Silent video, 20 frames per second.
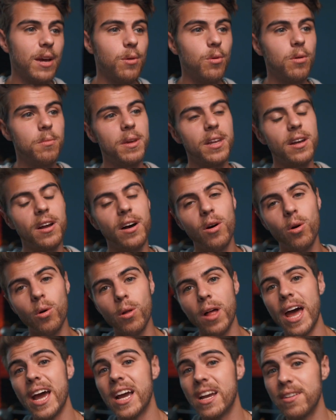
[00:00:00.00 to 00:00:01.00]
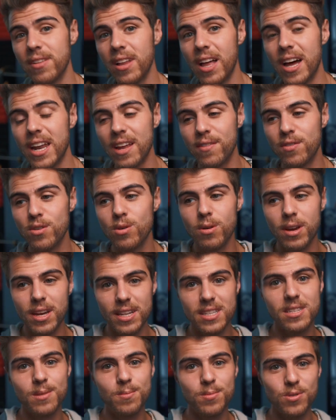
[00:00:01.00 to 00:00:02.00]
it would mean a whole heck of a lot if you
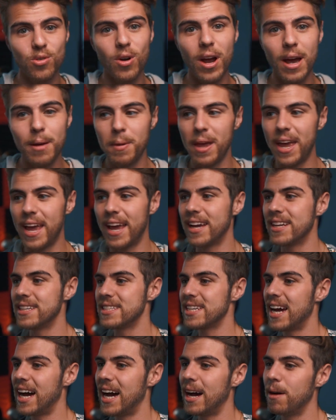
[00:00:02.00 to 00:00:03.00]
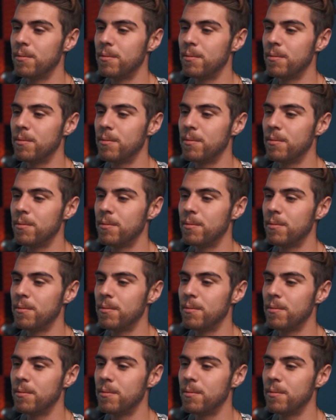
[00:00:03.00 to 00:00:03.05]
hit subscribe and